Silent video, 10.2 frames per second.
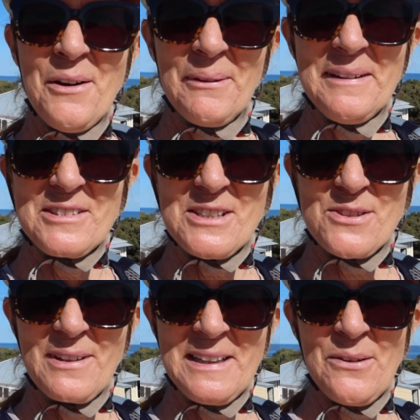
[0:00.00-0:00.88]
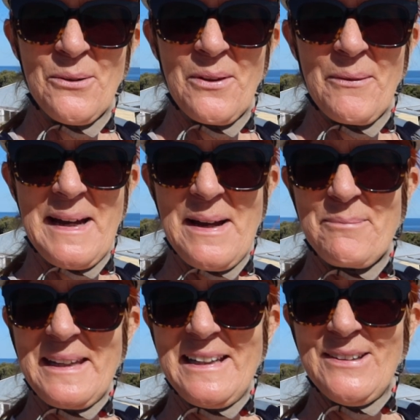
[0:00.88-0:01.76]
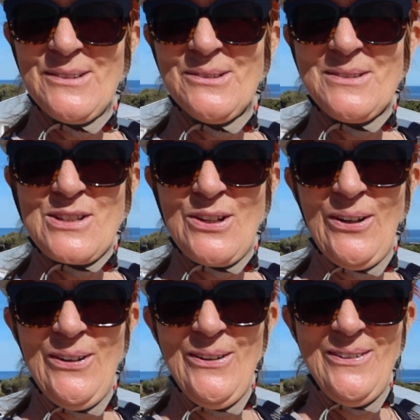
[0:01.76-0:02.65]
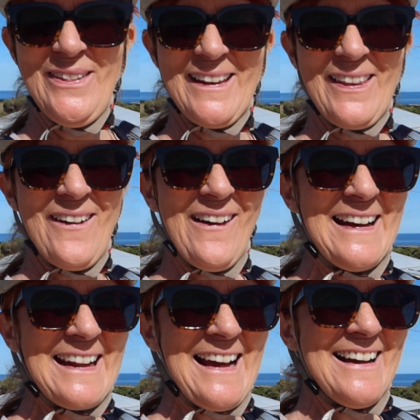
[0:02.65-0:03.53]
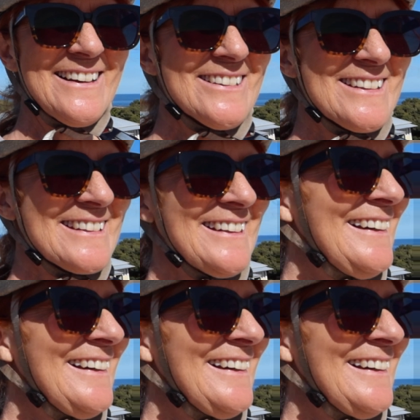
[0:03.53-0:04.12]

We've just ridden all the way up the hill to the lighthouse